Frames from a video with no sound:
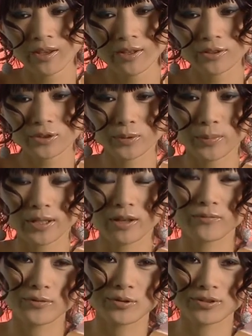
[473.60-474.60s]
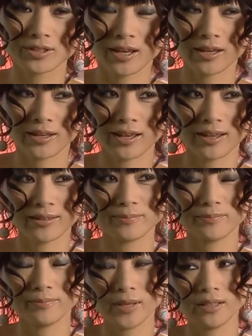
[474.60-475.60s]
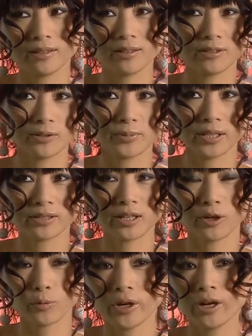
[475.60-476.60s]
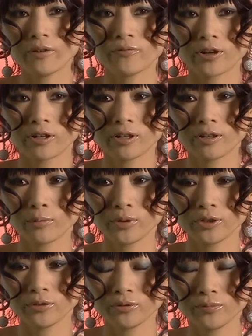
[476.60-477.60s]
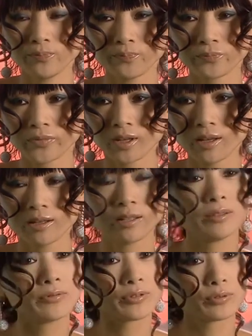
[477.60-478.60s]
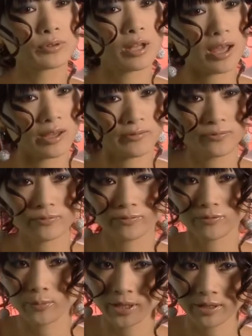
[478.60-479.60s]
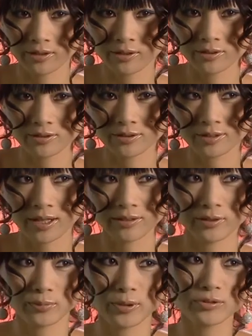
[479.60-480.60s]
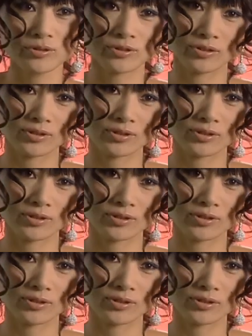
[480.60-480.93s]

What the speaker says: So, but of course, I made a little bit aware of her when you live through life for many years, then your posture